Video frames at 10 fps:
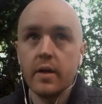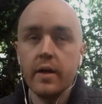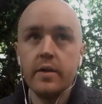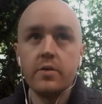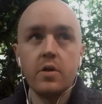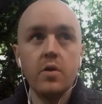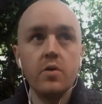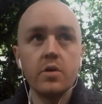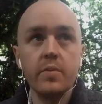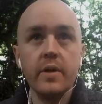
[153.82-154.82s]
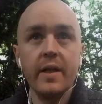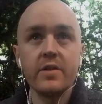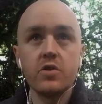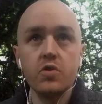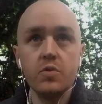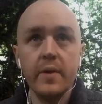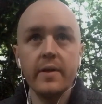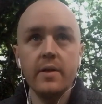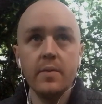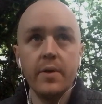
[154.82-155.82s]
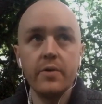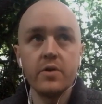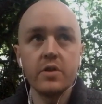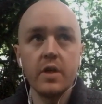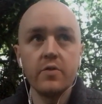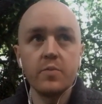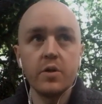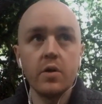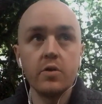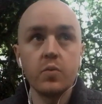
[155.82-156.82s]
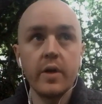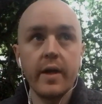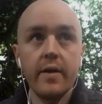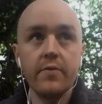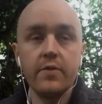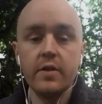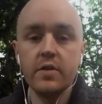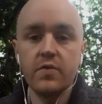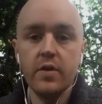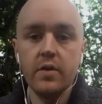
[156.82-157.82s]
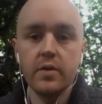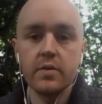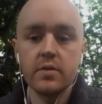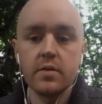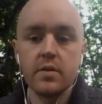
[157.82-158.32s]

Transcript: And to learn to be less judgmental about ourselves because we have these feelings.